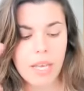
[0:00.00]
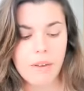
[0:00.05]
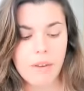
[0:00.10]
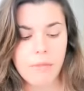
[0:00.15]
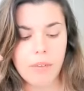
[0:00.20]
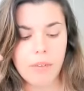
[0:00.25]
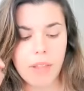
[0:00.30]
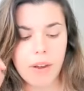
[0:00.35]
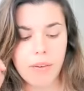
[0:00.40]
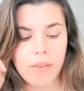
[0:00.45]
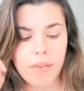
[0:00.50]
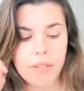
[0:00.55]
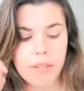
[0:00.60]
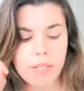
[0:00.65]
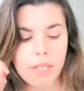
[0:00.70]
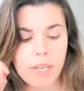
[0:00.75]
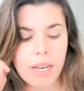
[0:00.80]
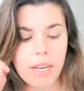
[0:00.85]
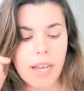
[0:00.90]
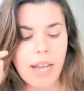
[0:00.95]
And for that
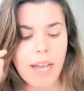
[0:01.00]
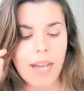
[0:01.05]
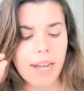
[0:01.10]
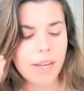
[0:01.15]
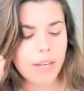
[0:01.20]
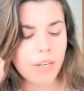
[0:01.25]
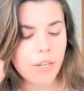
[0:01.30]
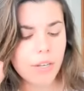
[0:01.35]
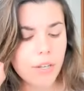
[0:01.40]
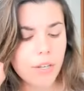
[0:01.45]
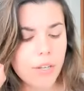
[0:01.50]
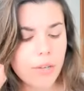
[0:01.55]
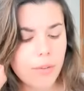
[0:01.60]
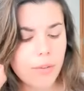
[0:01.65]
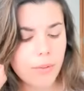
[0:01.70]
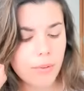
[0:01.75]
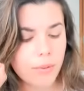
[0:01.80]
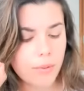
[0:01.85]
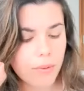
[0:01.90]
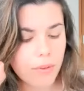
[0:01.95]
reason, I
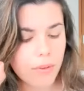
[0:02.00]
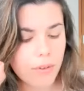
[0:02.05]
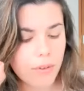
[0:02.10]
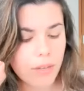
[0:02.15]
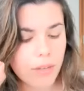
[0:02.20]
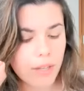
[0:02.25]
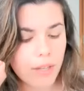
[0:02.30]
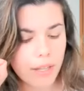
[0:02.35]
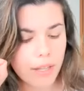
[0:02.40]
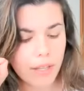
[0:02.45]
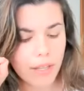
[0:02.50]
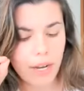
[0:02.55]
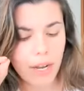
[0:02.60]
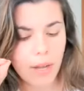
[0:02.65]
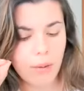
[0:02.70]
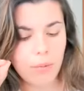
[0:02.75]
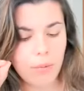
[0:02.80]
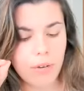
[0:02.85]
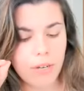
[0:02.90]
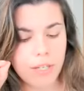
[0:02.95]
knew that
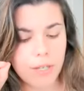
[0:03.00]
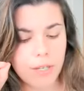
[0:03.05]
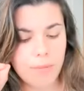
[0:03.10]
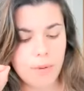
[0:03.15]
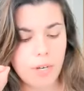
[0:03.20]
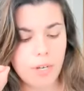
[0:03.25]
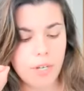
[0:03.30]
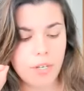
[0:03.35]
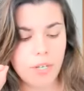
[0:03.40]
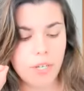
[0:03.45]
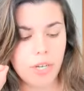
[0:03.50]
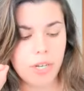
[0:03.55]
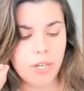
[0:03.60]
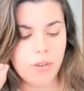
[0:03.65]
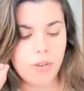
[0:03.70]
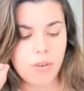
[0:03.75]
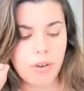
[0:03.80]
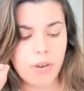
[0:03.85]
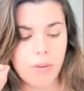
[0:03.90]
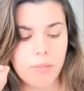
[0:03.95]
I would experience
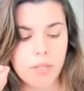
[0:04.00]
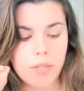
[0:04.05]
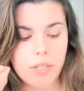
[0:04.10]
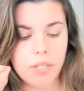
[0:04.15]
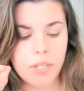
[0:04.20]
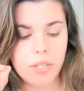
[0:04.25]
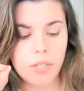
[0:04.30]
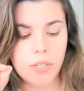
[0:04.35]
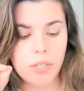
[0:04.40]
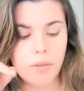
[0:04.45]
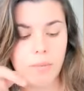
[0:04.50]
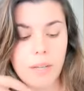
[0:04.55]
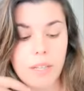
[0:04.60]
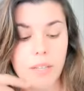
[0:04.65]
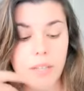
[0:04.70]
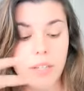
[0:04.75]
genuine opposition to my